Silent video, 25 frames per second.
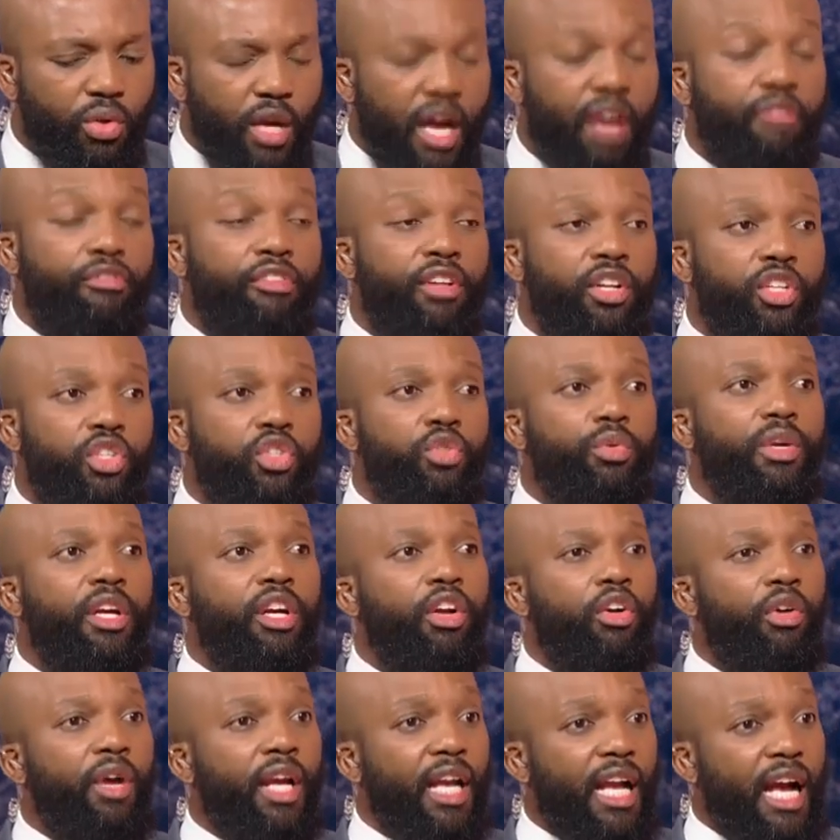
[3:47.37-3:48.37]
I felt you were
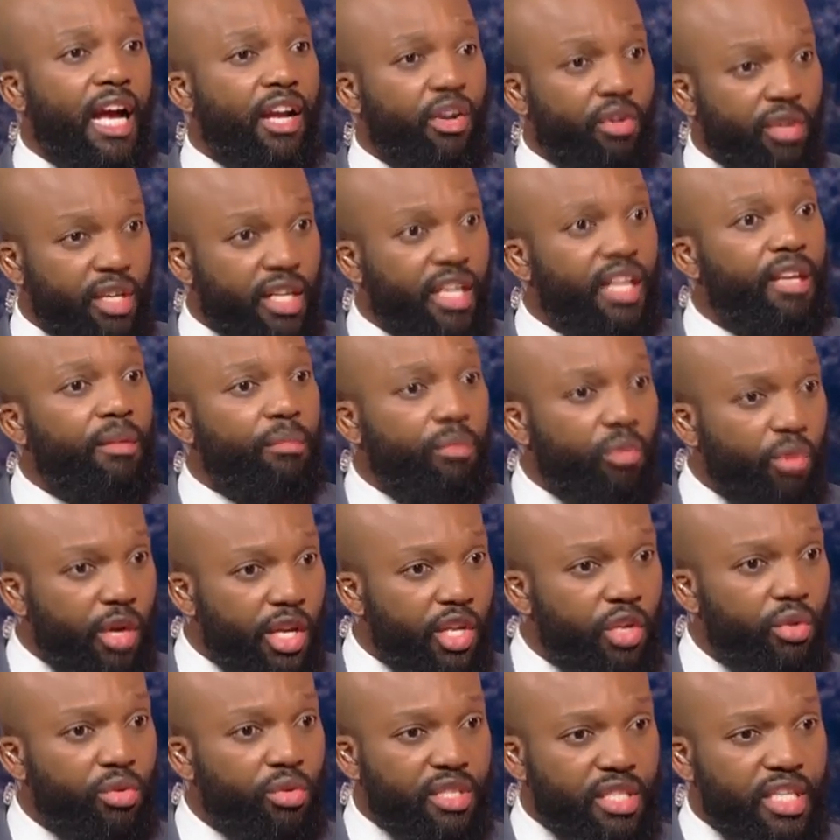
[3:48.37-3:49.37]
going hard on him,
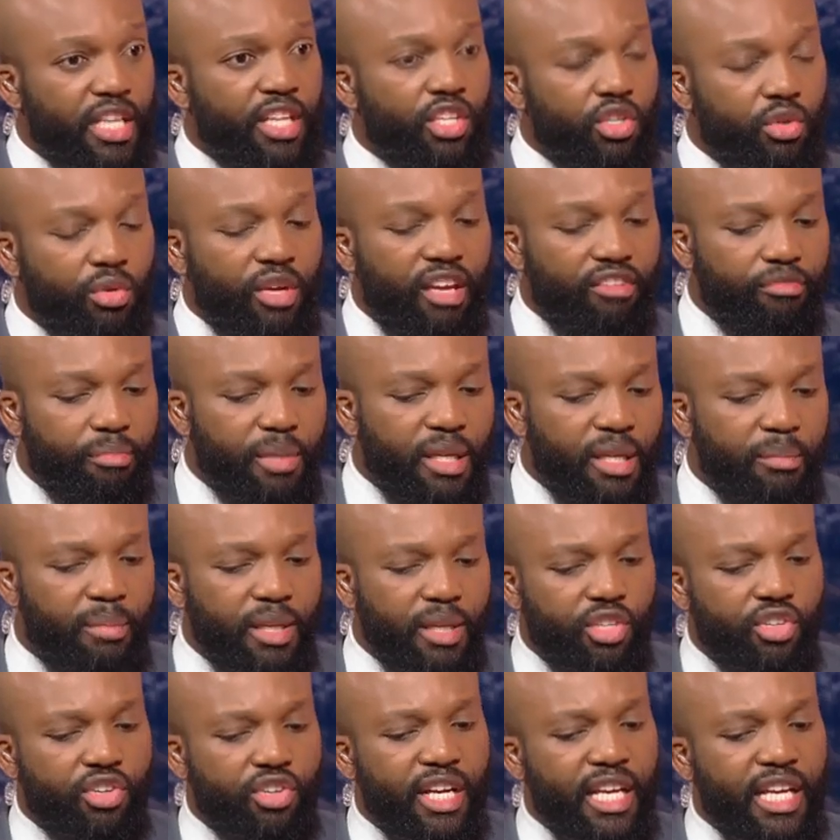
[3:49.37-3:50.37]
where you said you have been
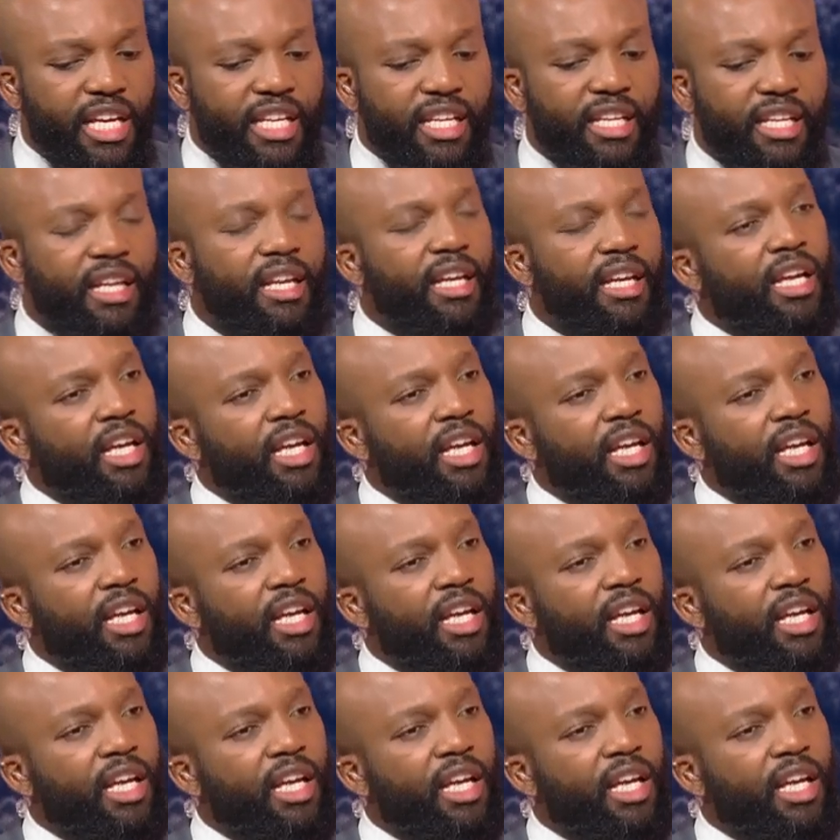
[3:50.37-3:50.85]
betrayed.